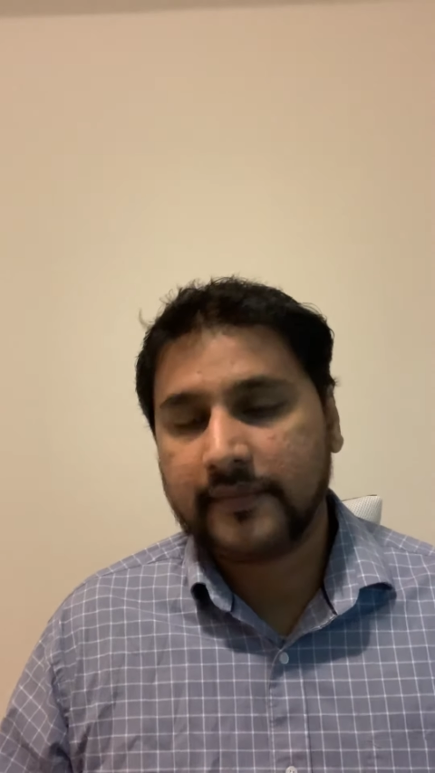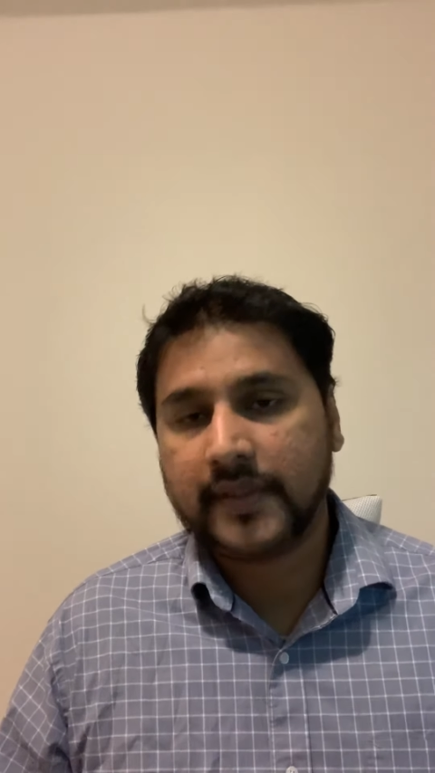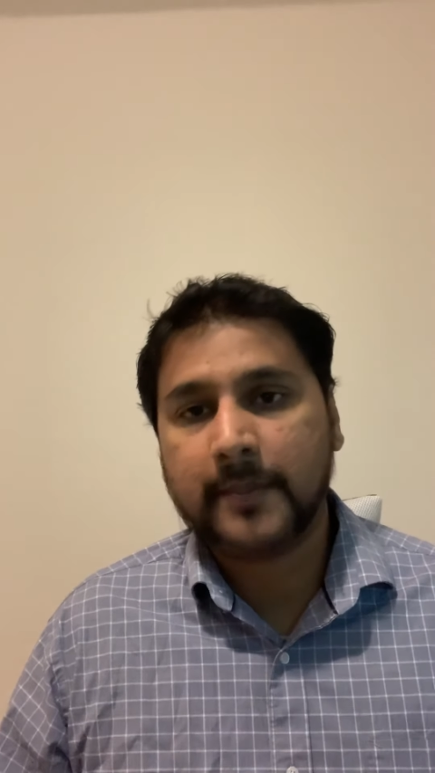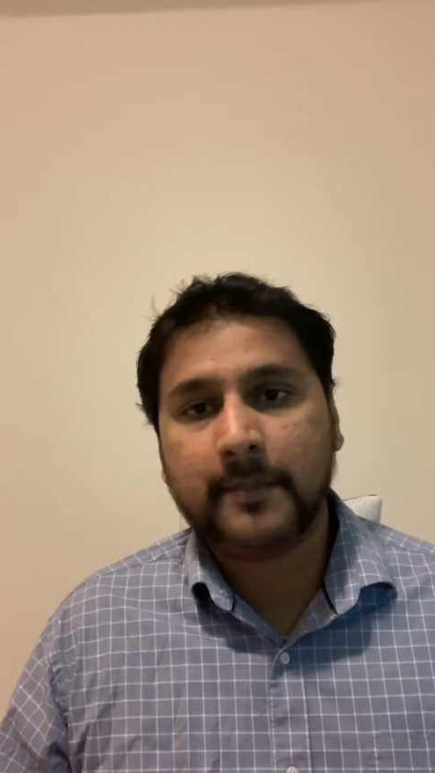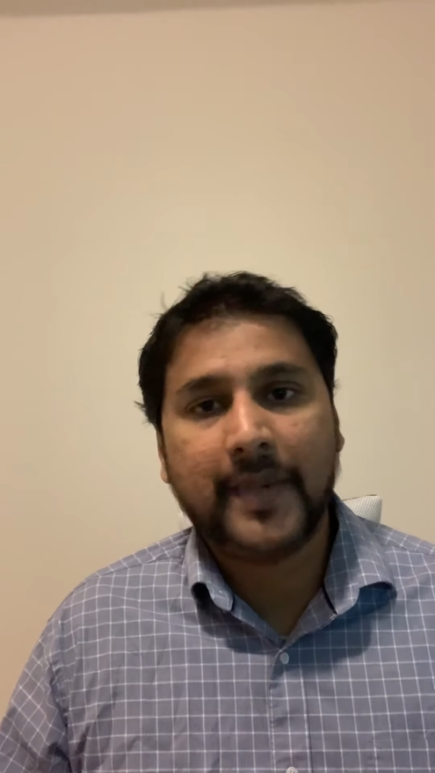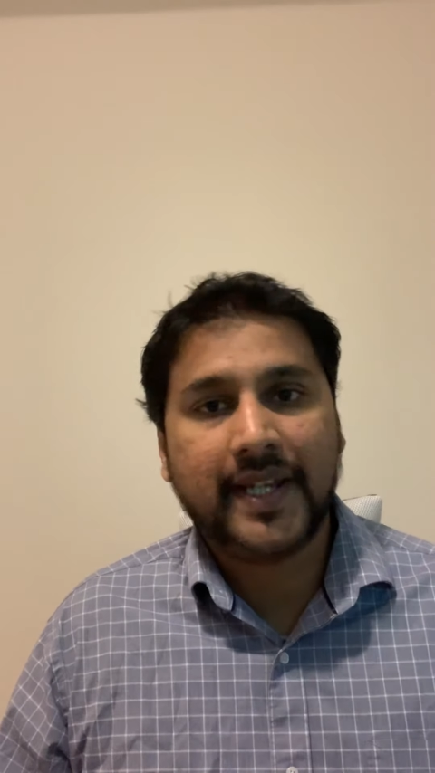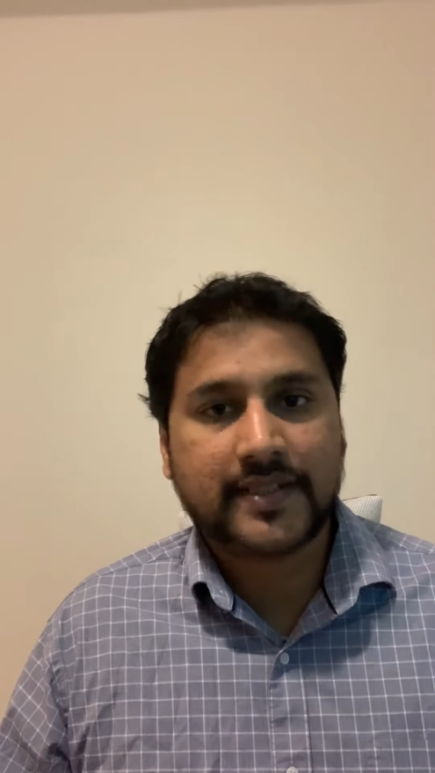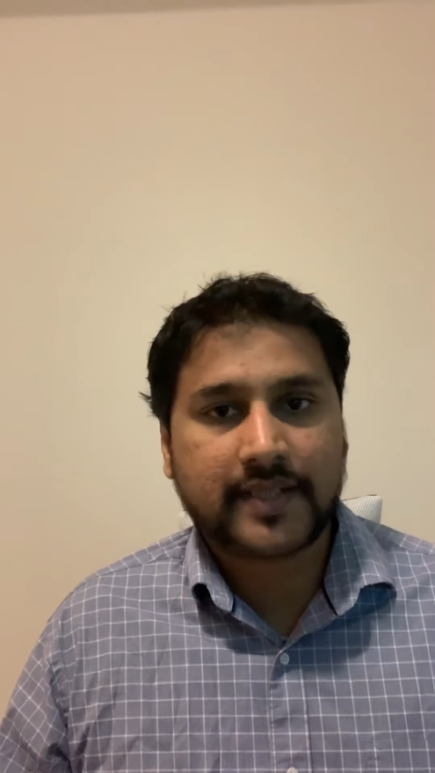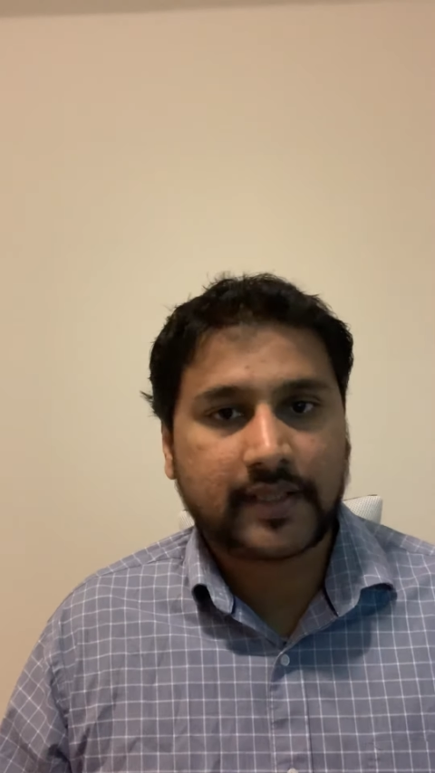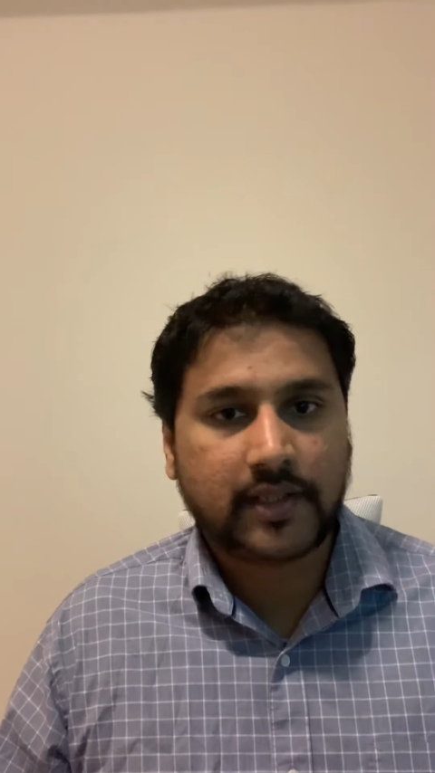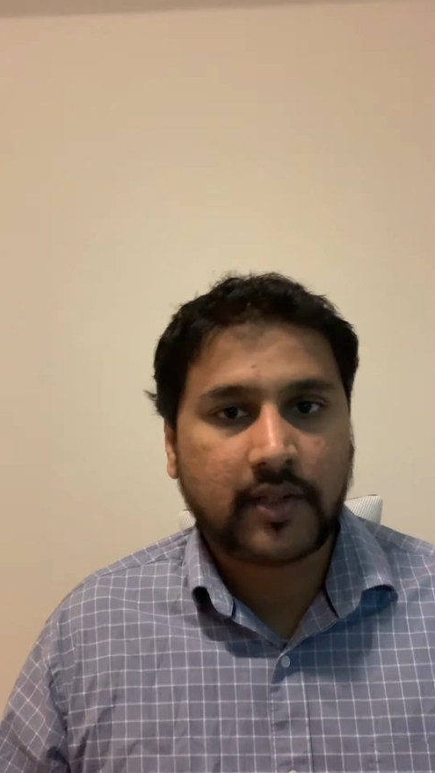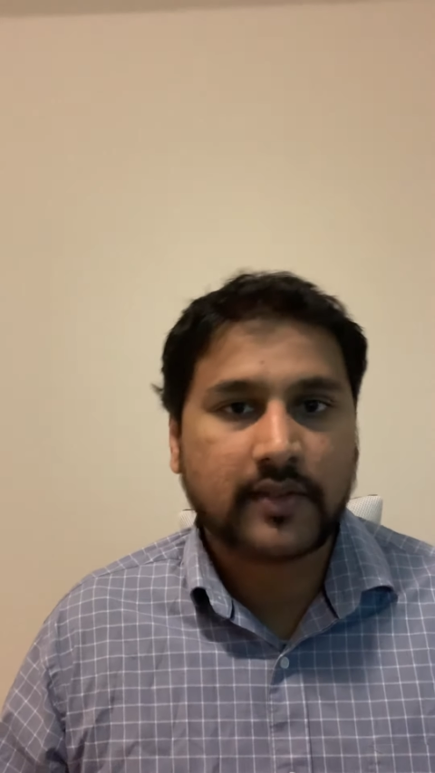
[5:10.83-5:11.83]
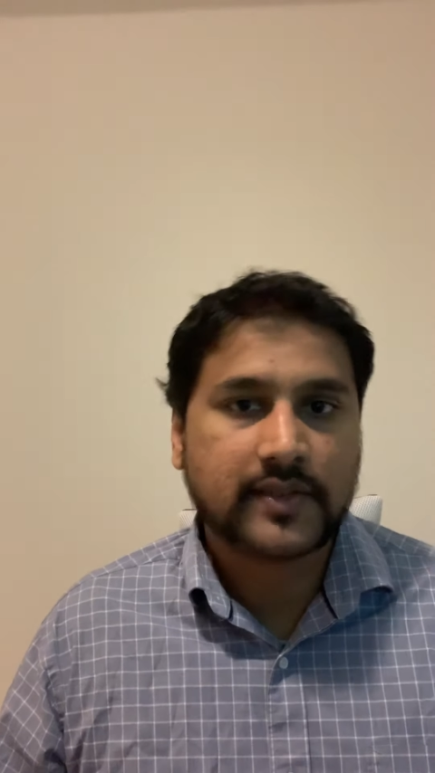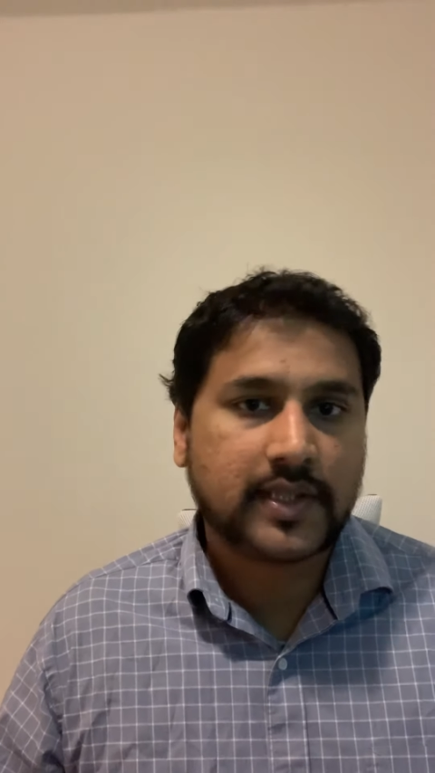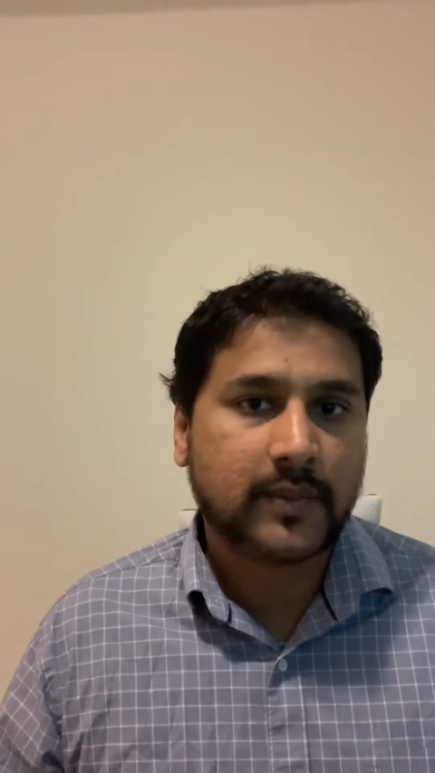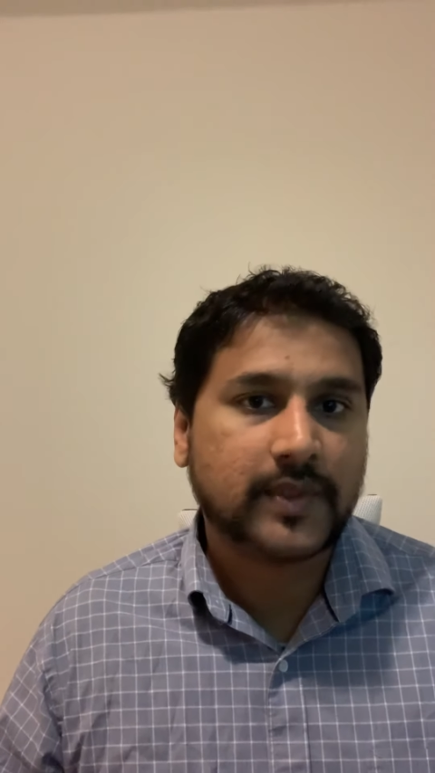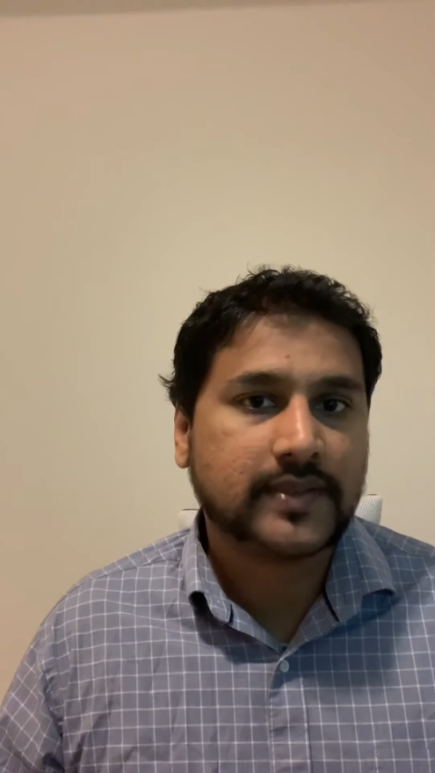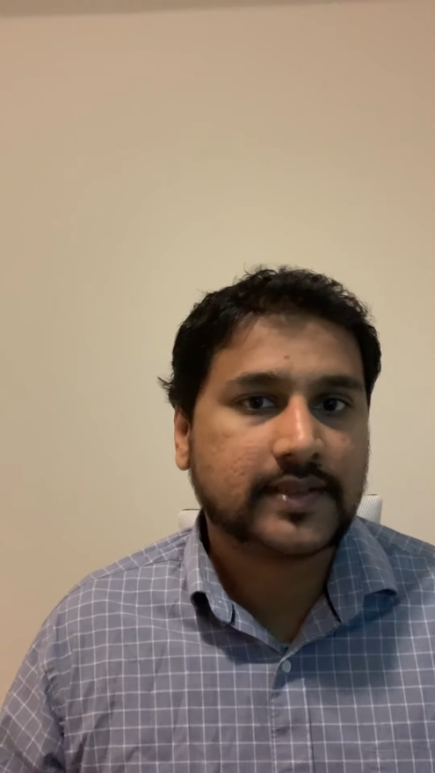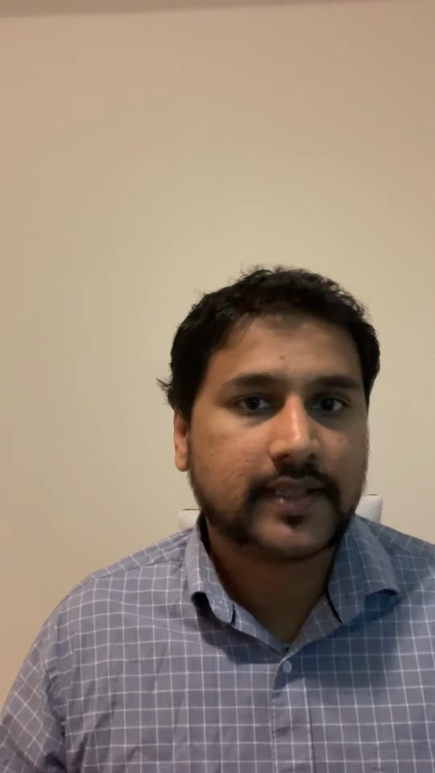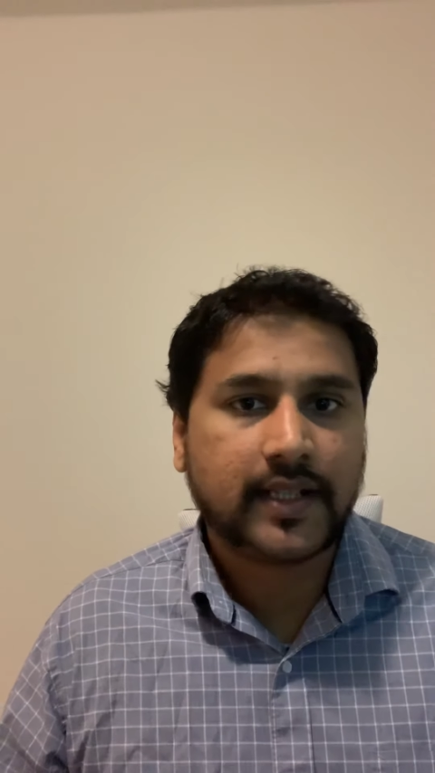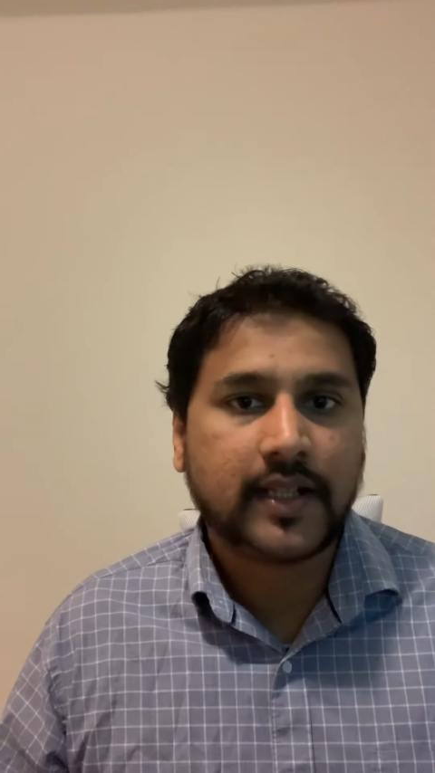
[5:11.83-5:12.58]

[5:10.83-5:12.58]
a base technology with sitting